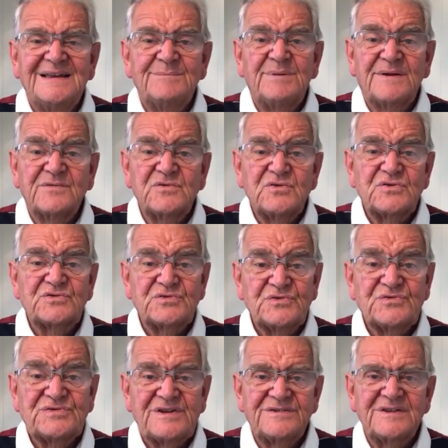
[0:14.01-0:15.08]
But of course,
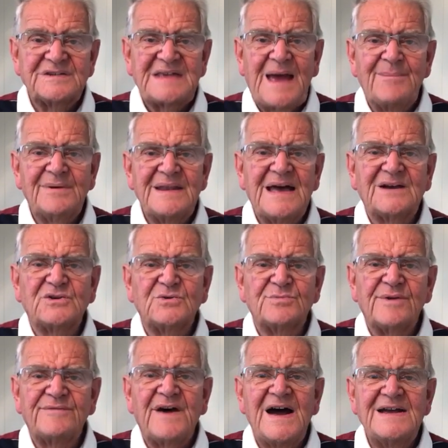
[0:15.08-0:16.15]
also the tabernacle
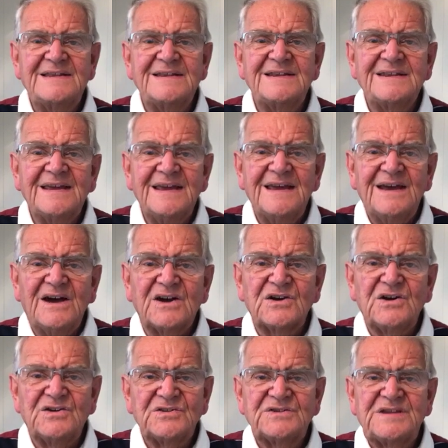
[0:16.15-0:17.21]
provided a
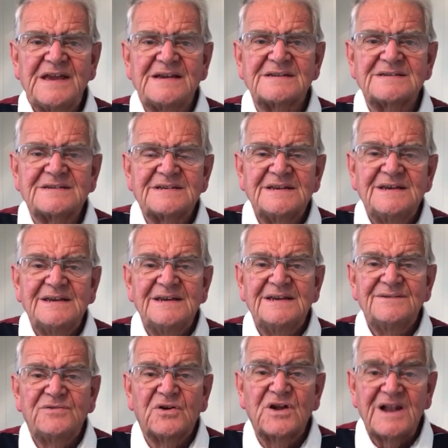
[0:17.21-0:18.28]
context
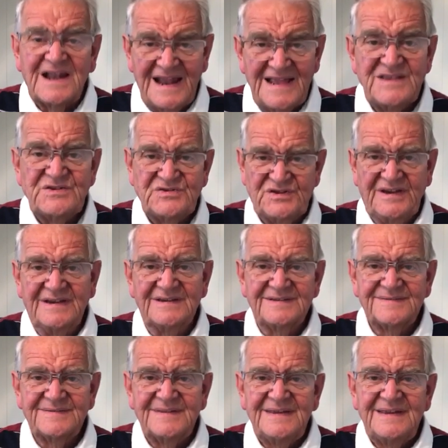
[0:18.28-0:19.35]
for cleansing.
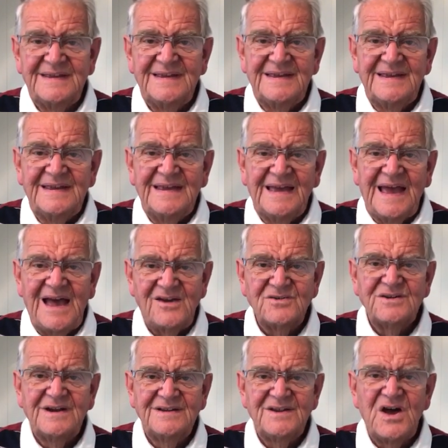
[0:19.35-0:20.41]
How
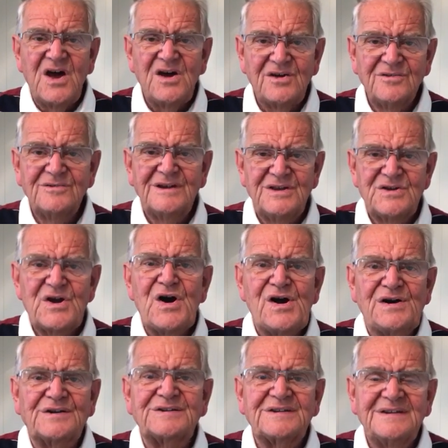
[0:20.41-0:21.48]
can a holy
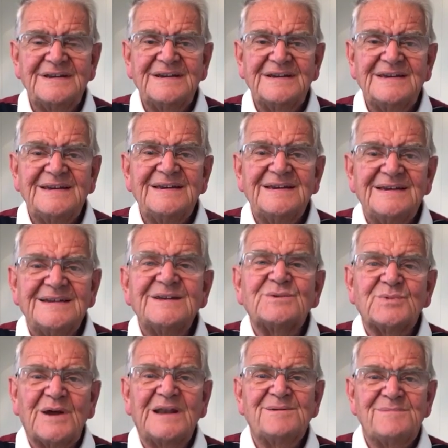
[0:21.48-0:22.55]
God
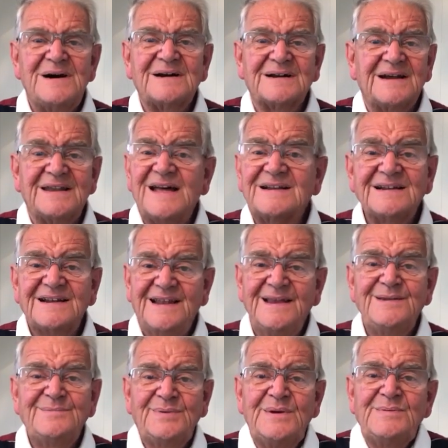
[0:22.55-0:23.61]
dwell among an
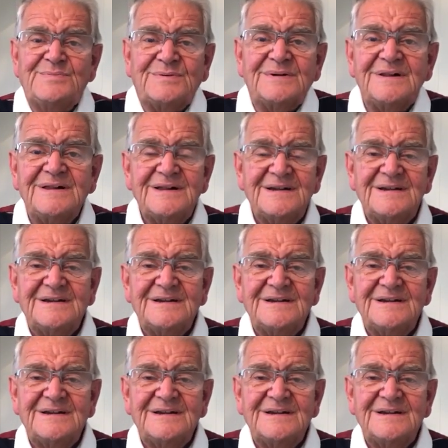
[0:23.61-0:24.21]
unclean people?